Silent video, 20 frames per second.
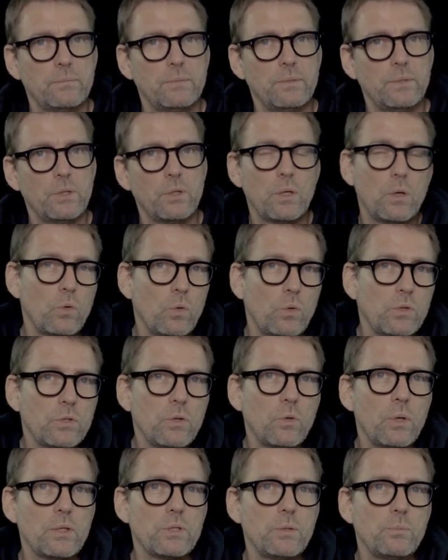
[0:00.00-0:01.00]
There are
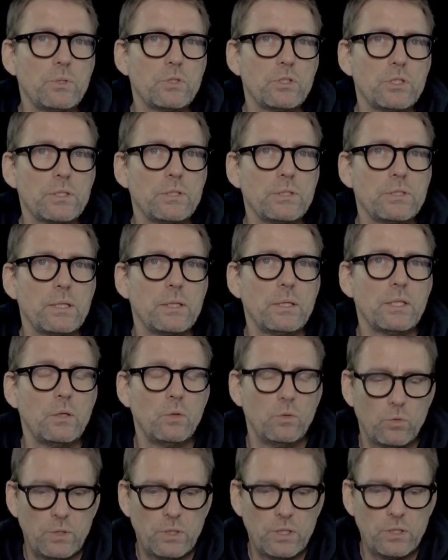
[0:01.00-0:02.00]
also other machines that can
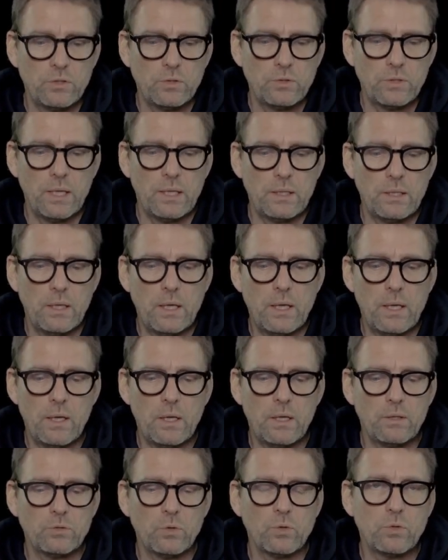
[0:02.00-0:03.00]
already do that.
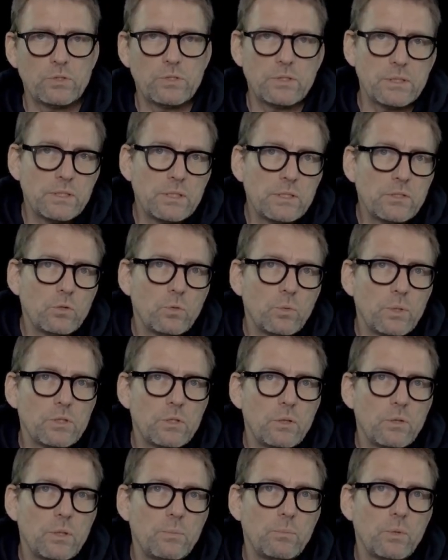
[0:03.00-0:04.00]
Of course, this is always
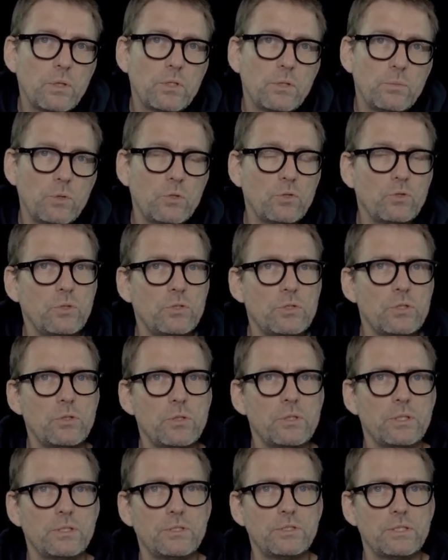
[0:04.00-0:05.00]
only possible to a
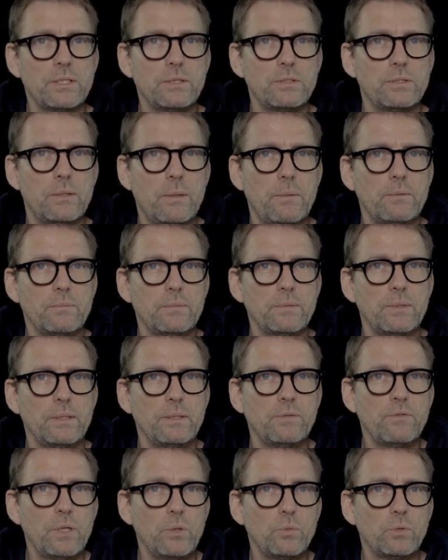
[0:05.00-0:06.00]
certain extent.
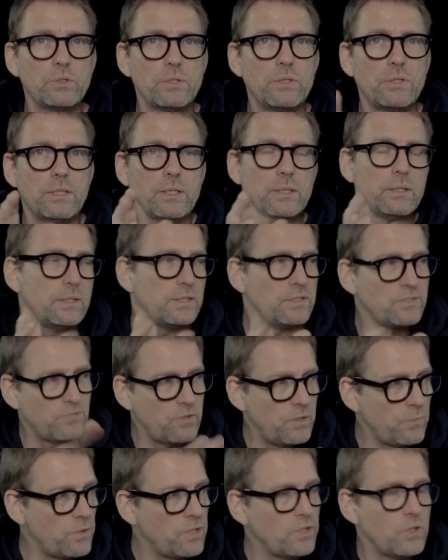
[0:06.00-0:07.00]
If I were to set it
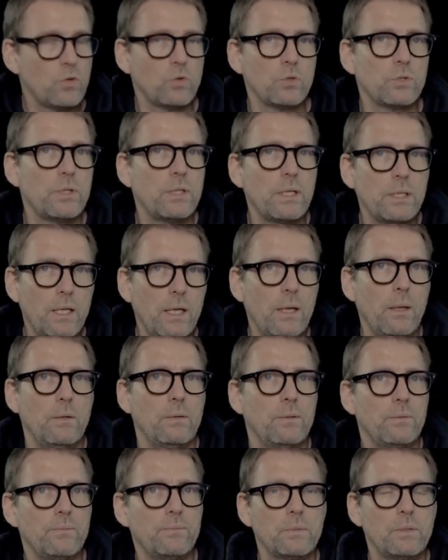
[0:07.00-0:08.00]
extremely coarsely
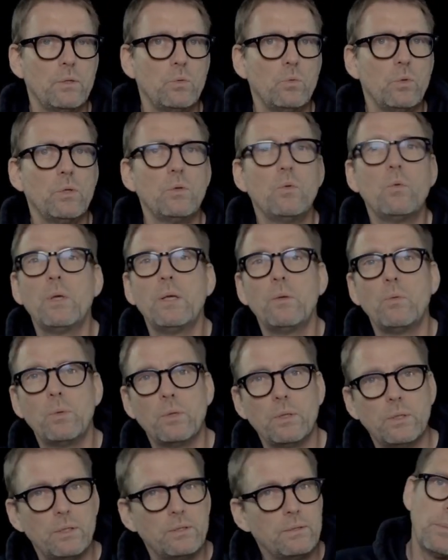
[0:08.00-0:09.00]
now, it wouldn't quite work.